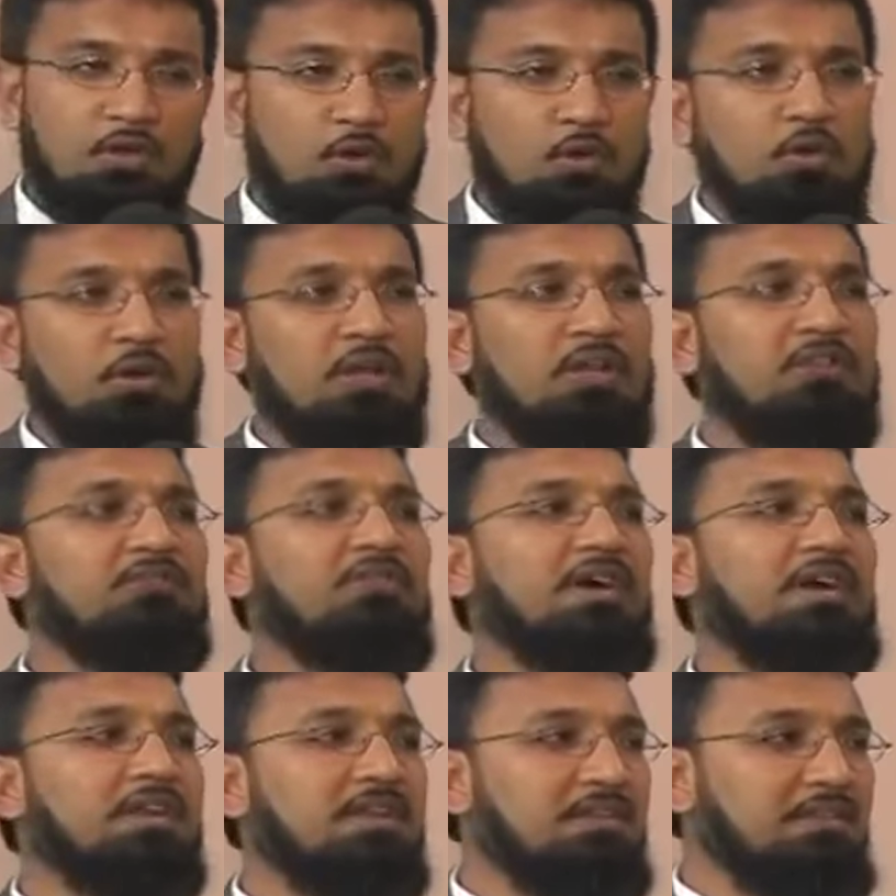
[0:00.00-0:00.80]
"Who
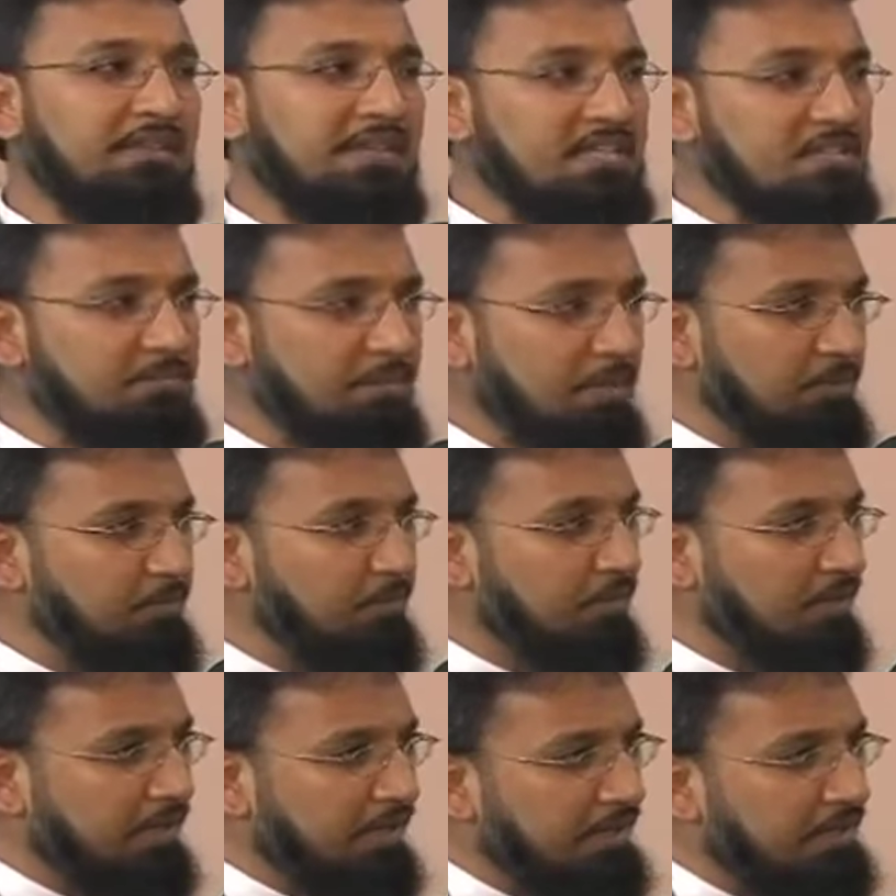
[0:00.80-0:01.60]
invited these
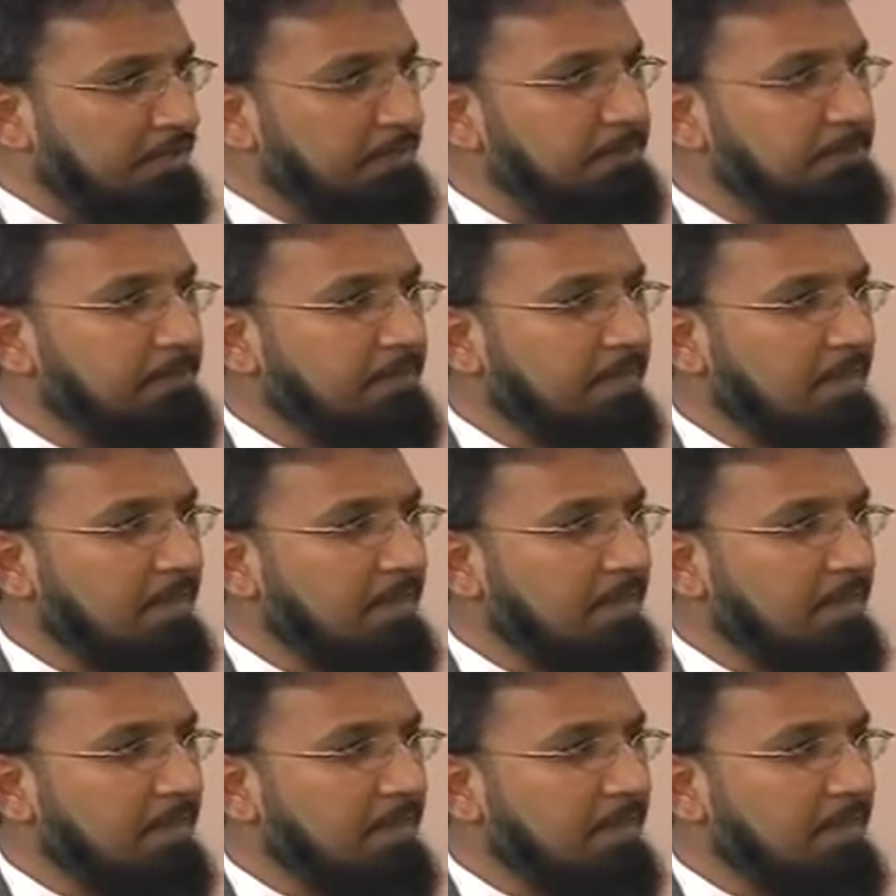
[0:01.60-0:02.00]
people here?"